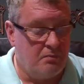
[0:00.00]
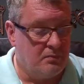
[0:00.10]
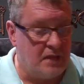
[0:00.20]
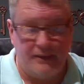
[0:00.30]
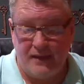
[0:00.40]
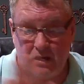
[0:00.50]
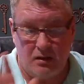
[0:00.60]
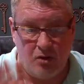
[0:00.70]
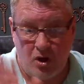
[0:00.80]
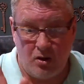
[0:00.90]
Not that
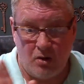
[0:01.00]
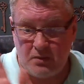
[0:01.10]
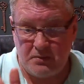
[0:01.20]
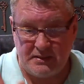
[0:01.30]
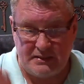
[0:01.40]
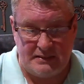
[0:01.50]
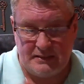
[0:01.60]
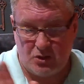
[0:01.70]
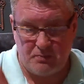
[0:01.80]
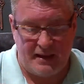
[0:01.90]
long armor businesses
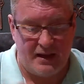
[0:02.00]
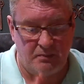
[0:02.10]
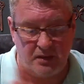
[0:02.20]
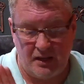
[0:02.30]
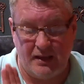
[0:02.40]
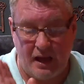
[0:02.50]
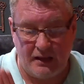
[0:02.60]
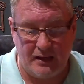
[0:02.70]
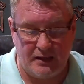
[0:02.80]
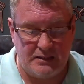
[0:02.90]
are bad, but it can
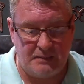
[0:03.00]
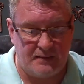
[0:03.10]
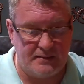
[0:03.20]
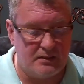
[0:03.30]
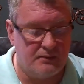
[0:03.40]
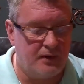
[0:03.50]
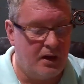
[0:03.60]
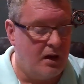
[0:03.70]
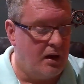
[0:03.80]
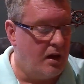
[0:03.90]
get expensive.
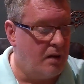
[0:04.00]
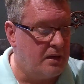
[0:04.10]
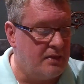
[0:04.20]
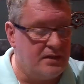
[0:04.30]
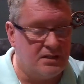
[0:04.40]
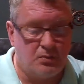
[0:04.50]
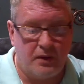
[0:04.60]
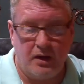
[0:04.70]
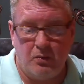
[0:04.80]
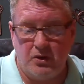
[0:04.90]
And this
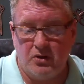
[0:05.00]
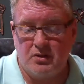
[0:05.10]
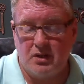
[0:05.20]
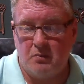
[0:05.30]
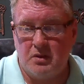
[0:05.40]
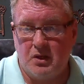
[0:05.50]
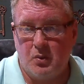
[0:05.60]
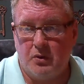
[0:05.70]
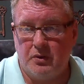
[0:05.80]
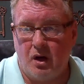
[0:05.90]
way, when you're done with the
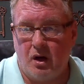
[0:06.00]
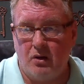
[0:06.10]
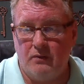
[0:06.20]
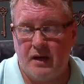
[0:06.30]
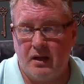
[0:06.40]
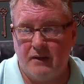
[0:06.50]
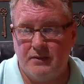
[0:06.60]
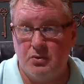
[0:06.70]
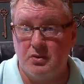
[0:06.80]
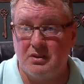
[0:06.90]
quilt, all you've got left to
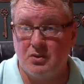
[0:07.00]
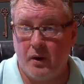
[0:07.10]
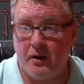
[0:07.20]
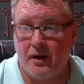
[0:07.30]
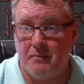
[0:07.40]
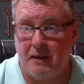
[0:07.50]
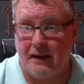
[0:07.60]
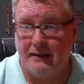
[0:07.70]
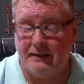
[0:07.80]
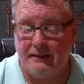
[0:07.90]
do is square it and
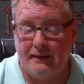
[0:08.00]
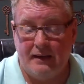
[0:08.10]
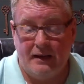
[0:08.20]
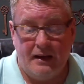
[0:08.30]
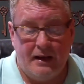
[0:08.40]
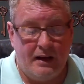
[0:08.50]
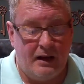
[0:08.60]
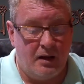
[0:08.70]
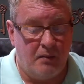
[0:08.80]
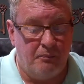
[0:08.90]
bind it.
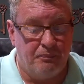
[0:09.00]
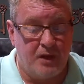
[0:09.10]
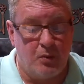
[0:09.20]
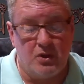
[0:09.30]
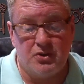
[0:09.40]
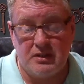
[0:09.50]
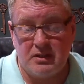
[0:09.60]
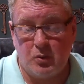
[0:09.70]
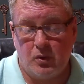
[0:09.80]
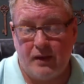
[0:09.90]
In which this
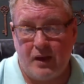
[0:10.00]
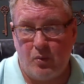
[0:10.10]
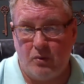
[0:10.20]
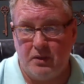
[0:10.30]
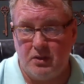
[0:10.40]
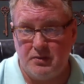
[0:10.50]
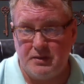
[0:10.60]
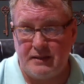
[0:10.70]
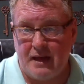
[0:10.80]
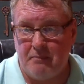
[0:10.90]
quilt, I will be
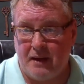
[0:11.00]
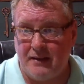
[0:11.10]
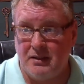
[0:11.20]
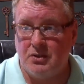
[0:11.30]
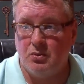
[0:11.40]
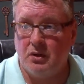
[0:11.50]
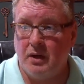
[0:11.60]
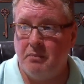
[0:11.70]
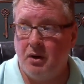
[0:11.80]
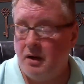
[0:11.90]
using that binding tool I
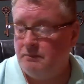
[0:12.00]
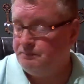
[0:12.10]
bought.